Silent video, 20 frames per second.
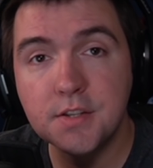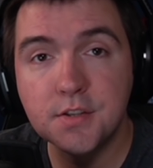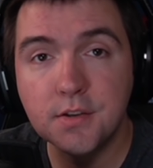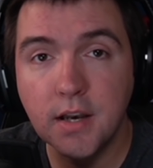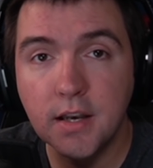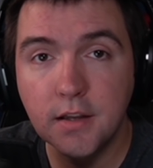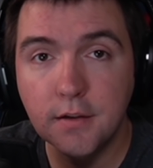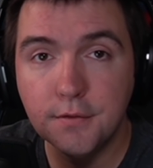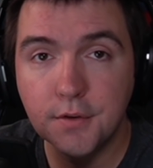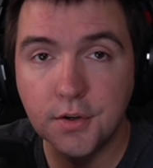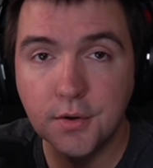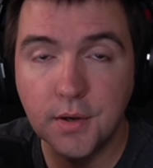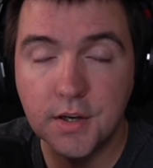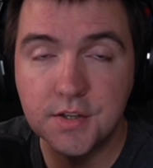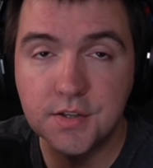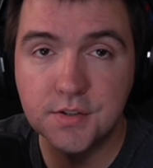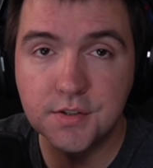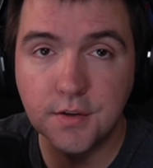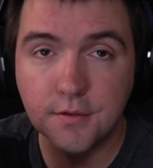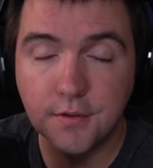any of your
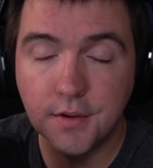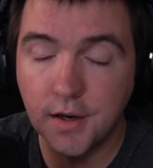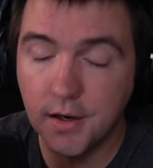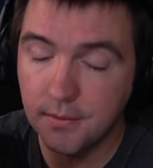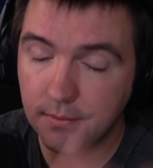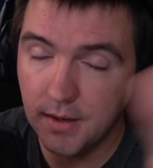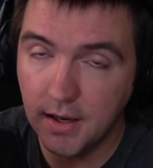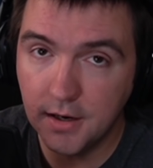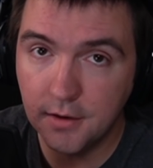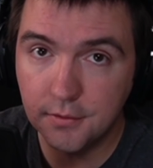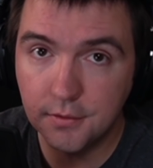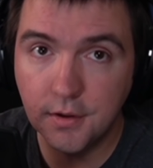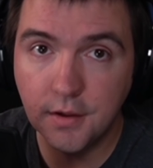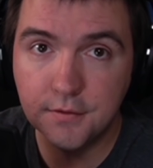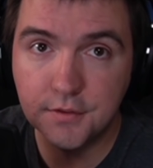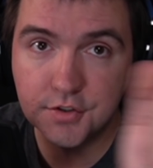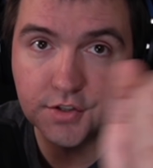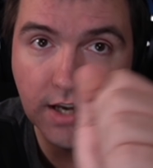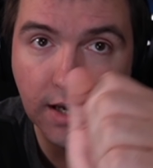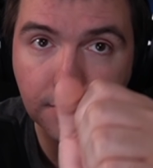questions over there, and I would
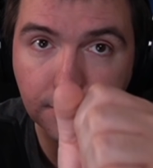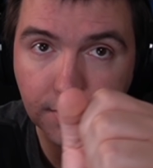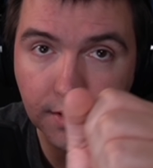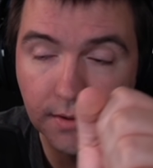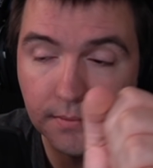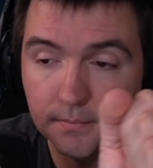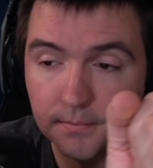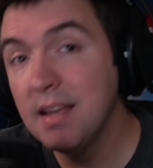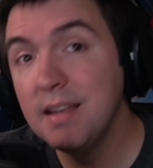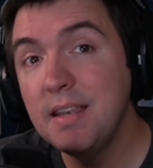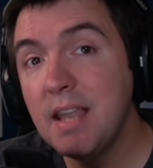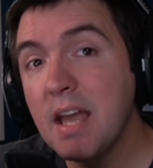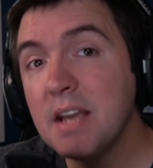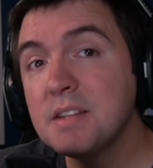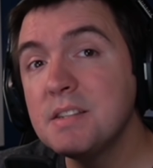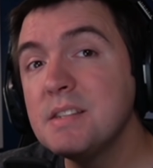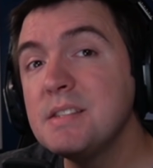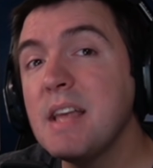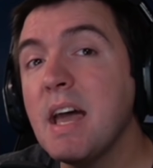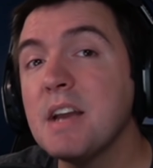love to chat with you.
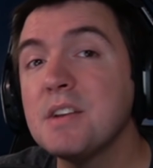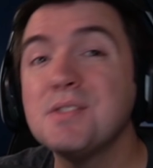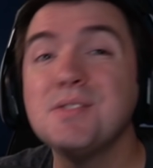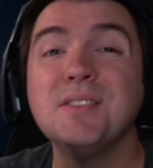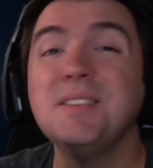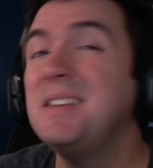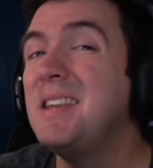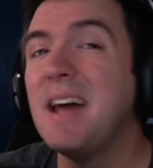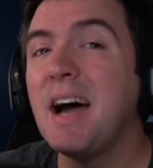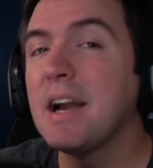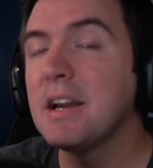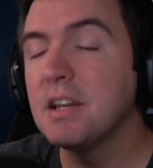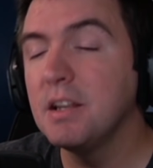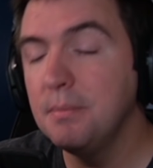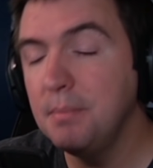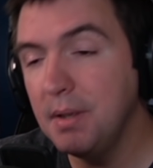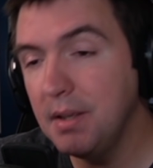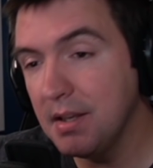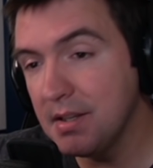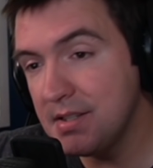Next is actually not
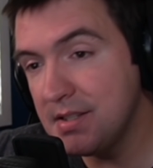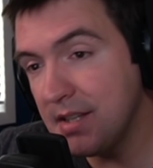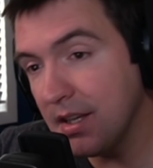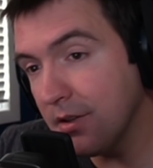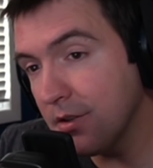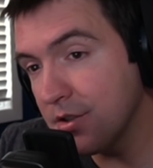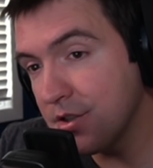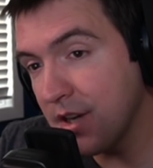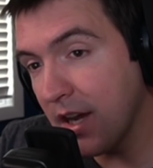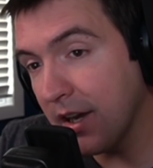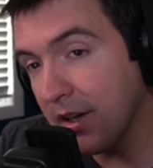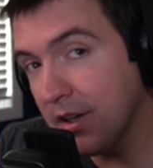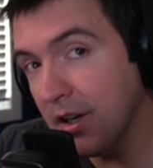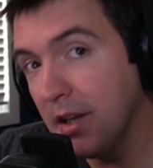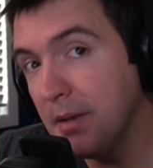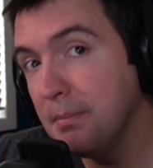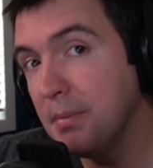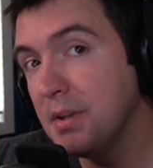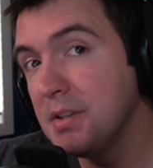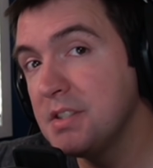going to be a single
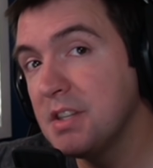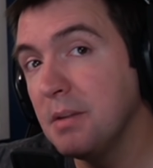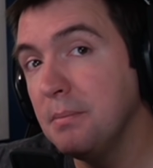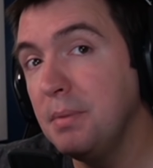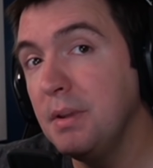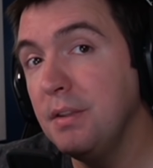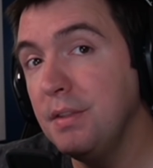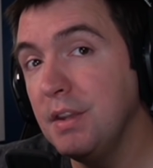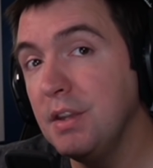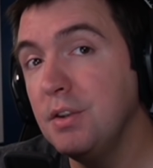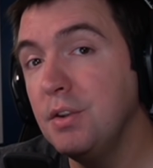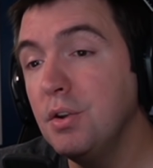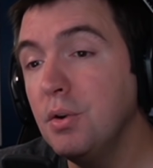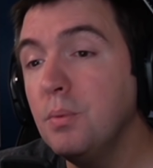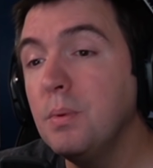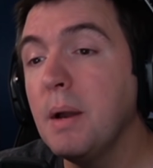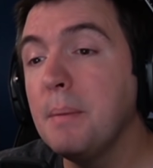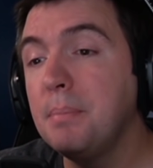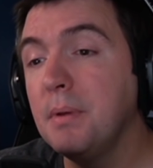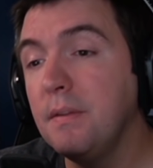shotgun, but it's going to be the
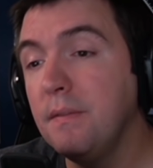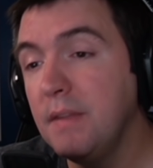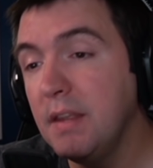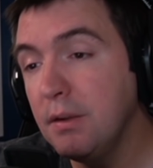new weapon, the